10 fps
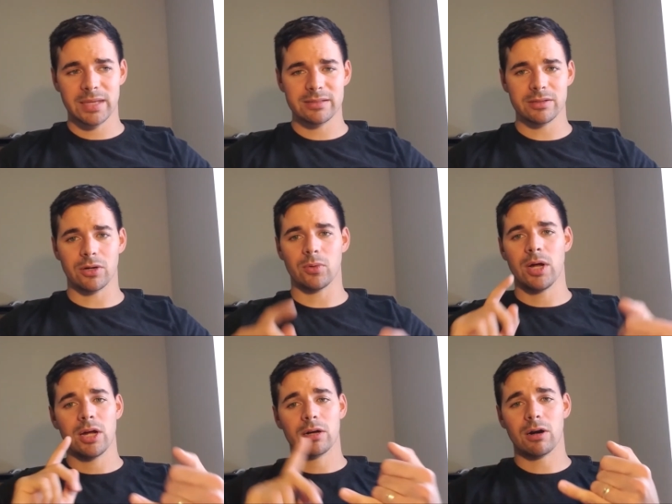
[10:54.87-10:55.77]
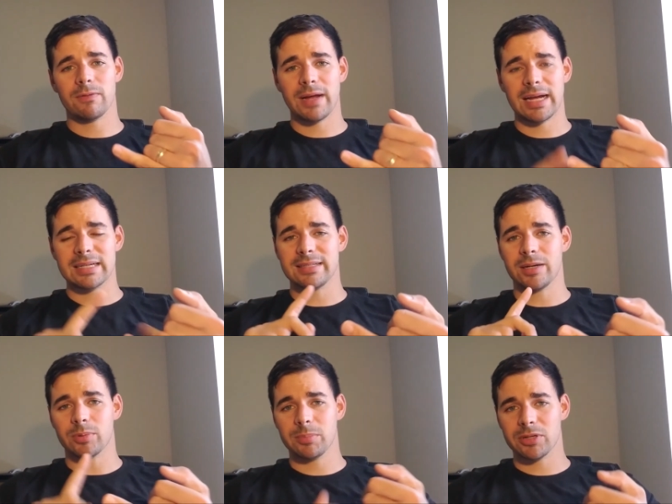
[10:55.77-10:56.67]
So Carfax and a
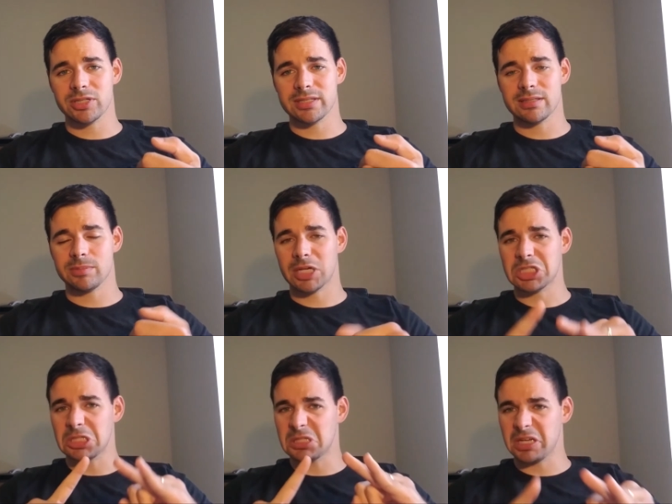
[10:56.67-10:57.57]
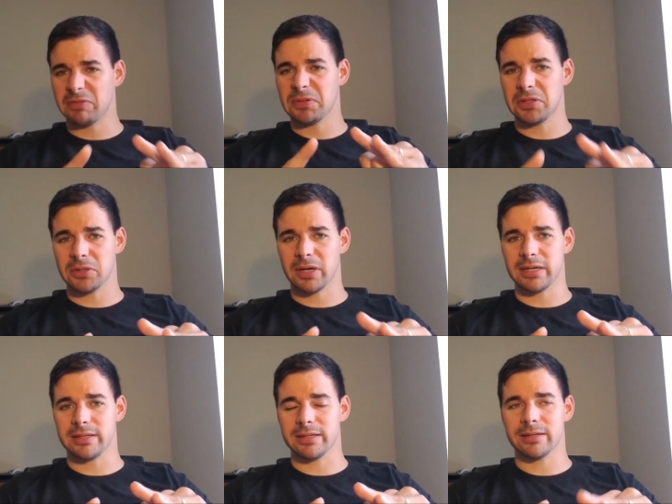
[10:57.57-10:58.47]
pre-purchase inspection, definitely a good
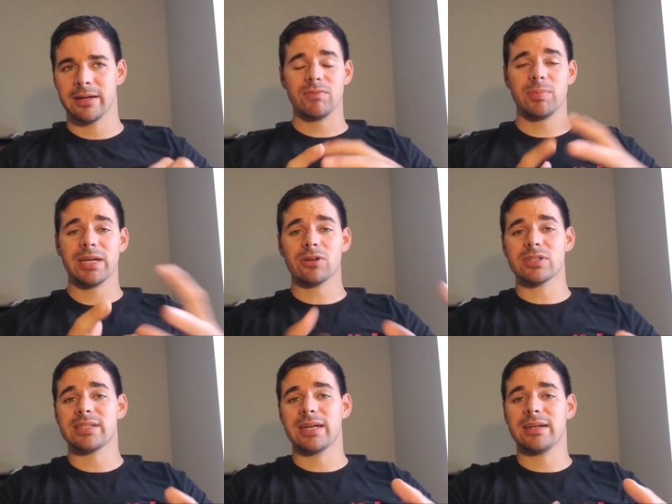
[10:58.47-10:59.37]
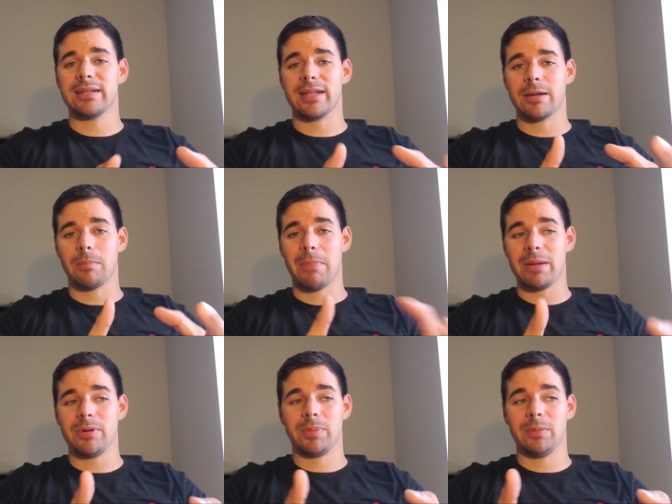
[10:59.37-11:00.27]
idea. You have to be understanding that
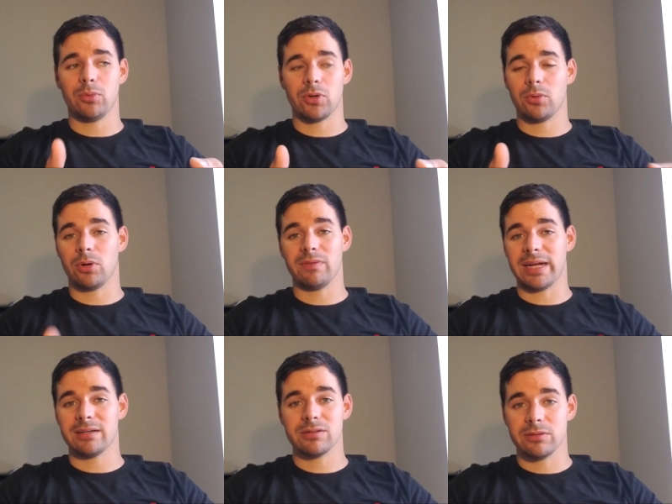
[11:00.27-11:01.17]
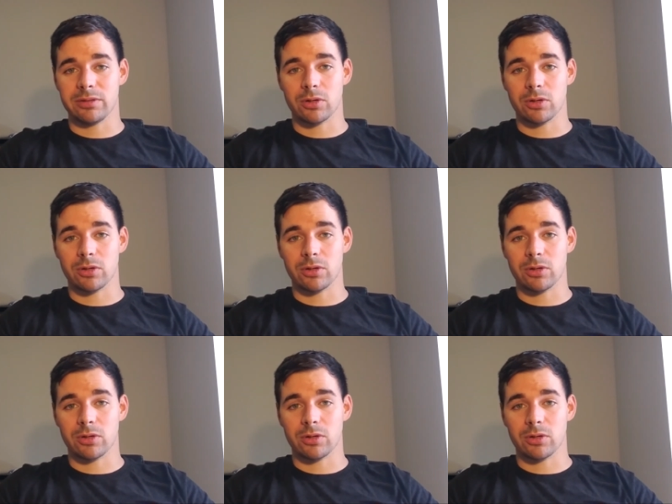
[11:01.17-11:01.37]
maybe people don't know the answer to your